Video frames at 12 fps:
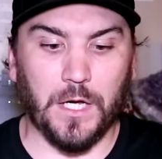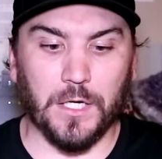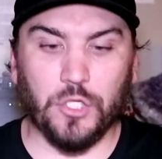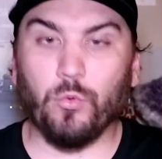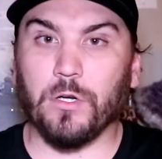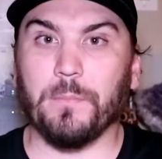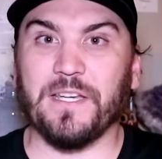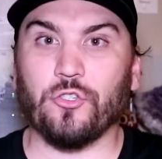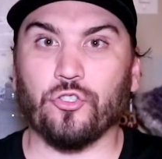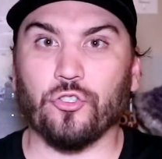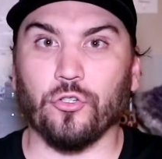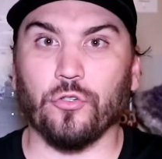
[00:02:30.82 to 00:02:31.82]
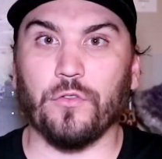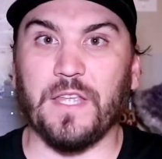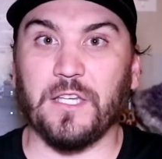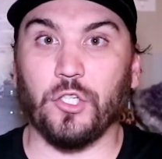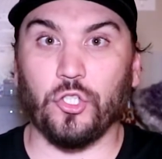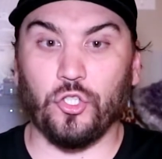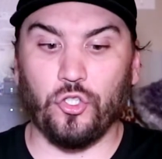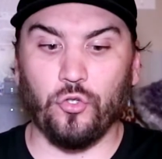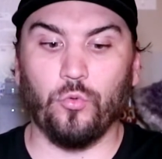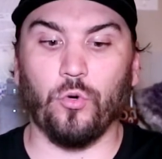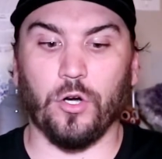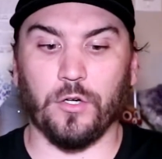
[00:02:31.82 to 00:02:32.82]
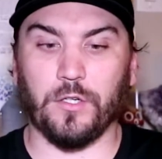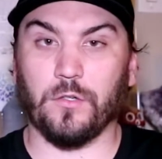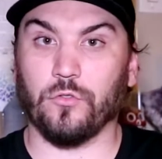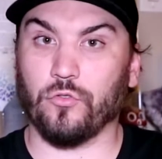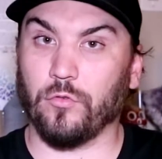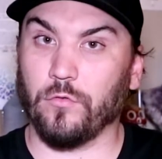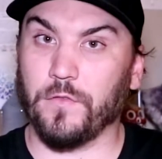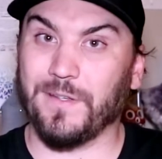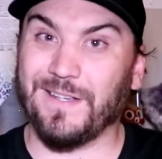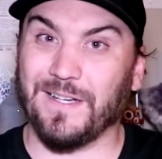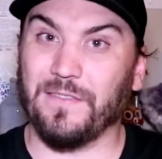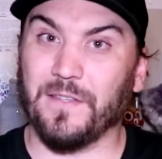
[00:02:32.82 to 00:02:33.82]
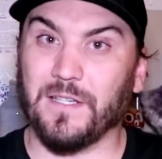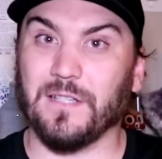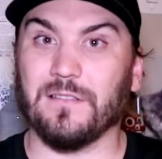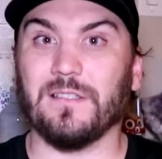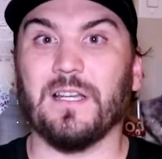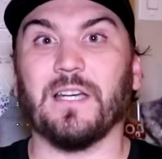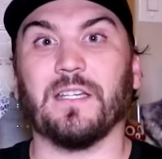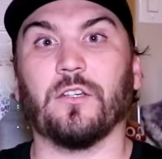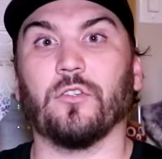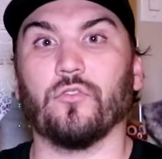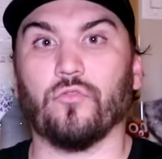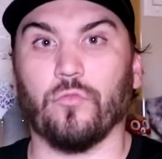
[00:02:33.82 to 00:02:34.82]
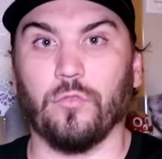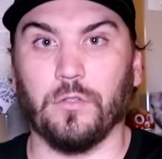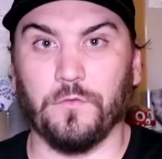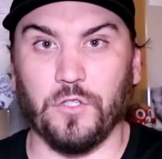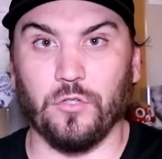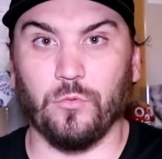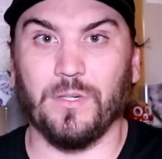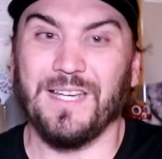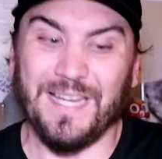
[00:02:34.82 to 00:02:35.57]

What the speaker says: You want to make sure that you are in control of the gun's not in control of you,